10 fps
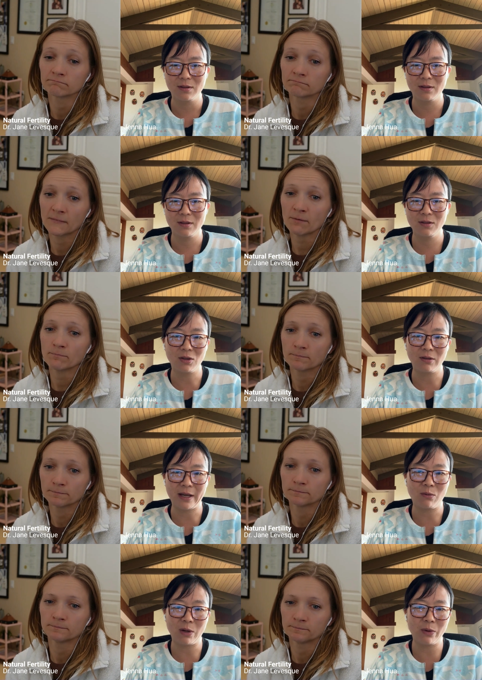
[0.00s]
Speaker 1: Yep. You know,
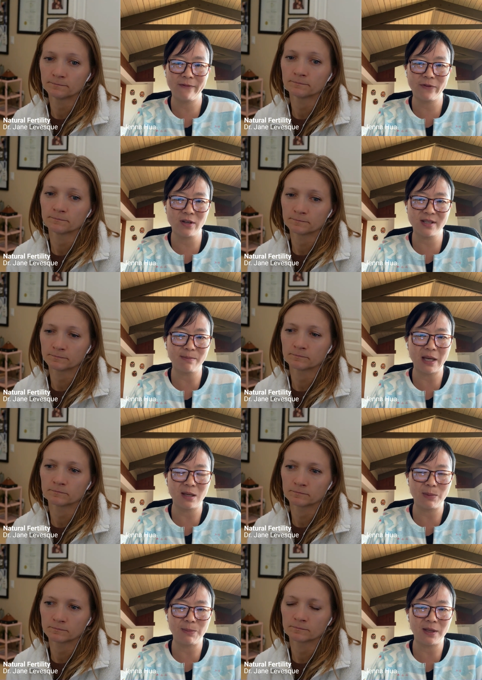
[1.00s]
like when we first
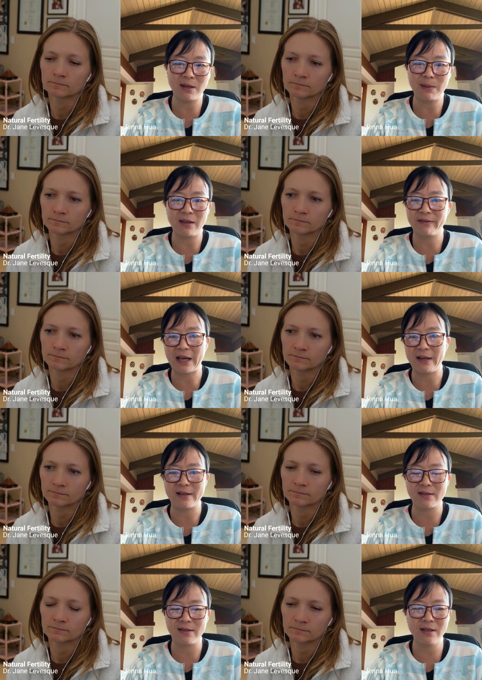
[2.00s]
made BPA, made
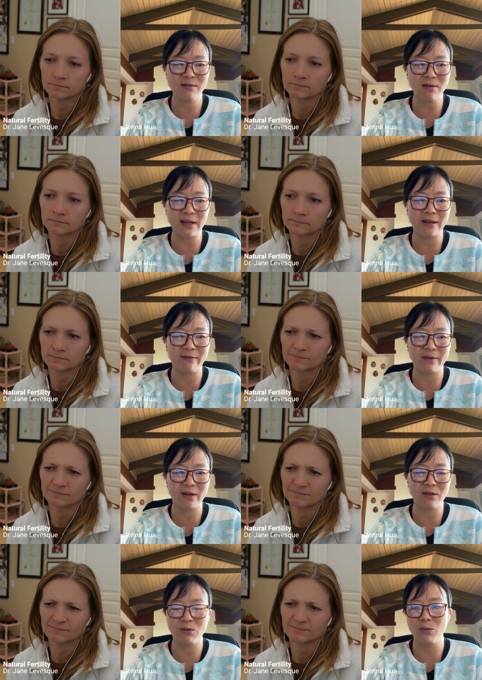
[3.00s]
phthalates, these are like
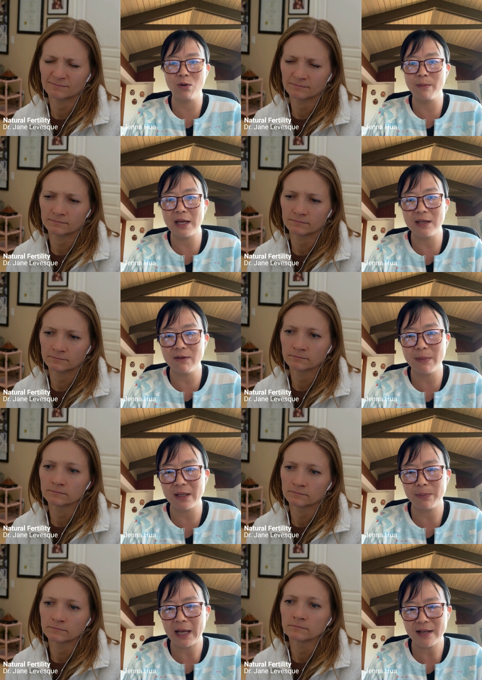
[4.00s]
very, you know, or even
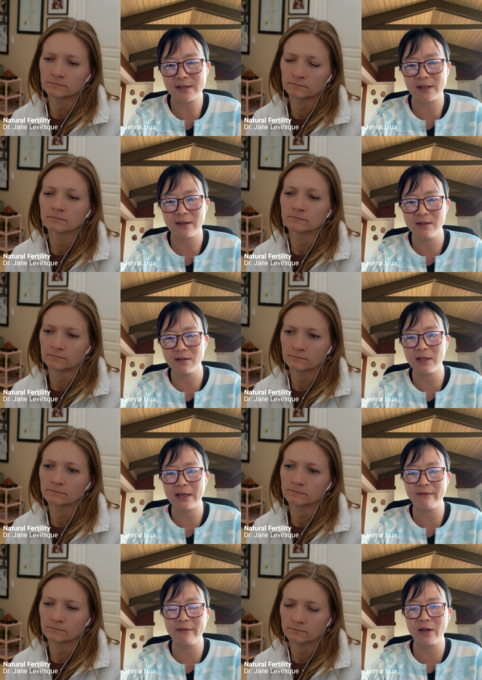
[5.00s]
made plastic. These are
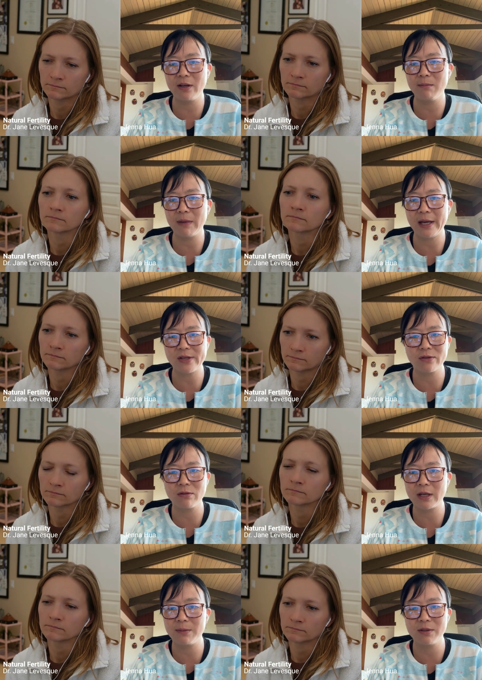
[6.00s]
like very
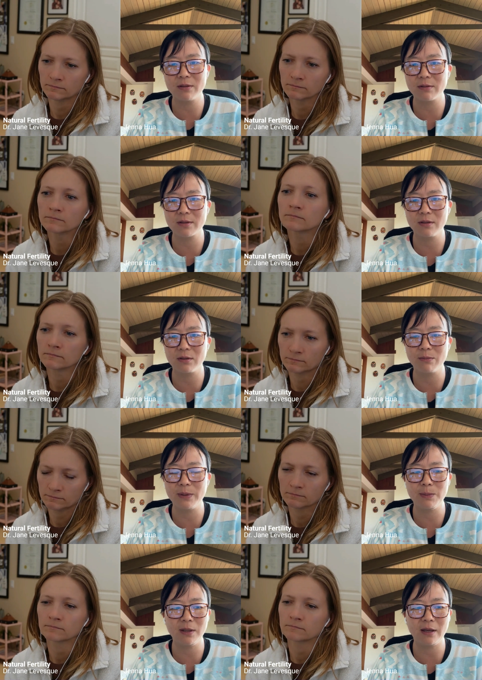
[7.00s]
magical chemicals. You
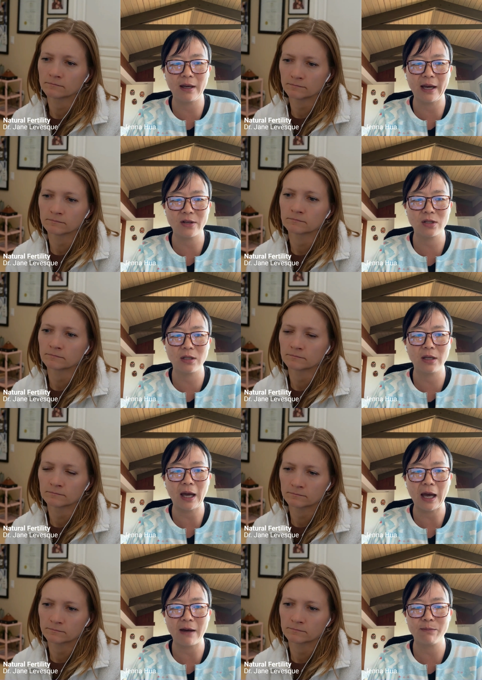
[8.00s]
know, BPA
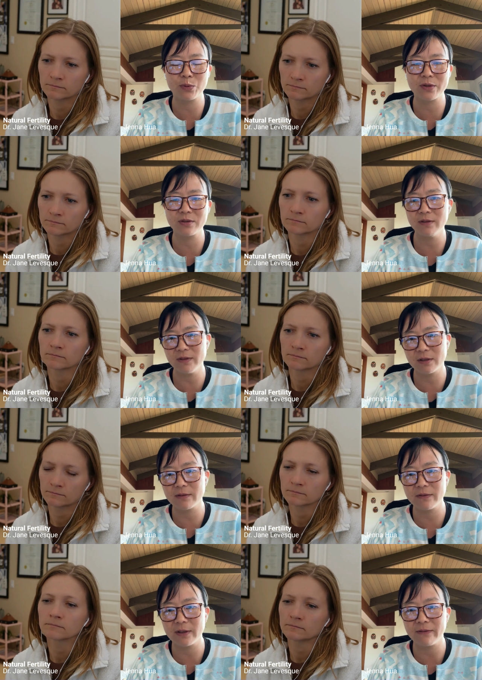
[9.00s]
actually have
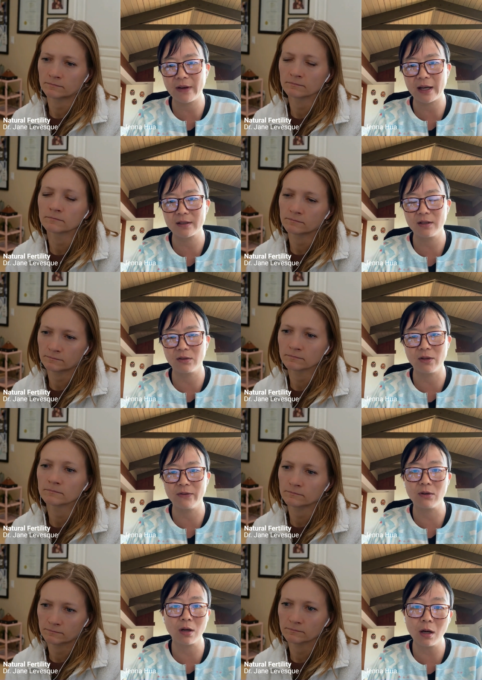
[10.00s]
preservative effect. You know,
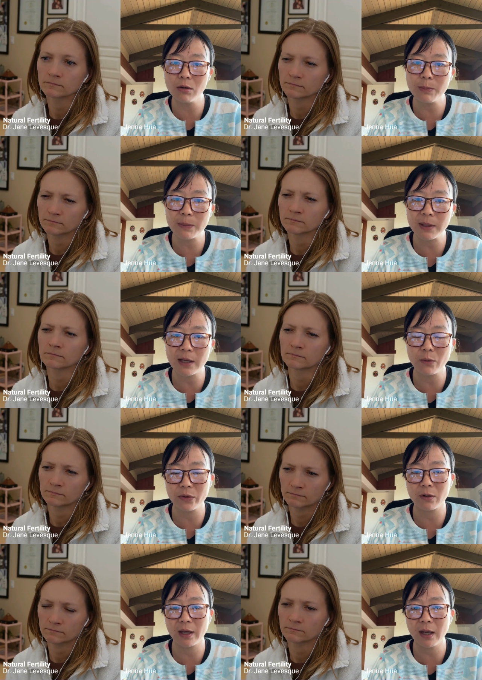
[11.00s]
if you coat BPA
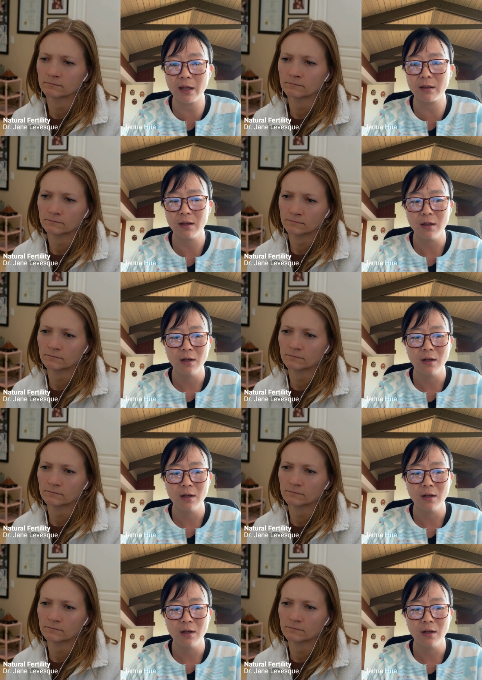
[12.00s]
with your can,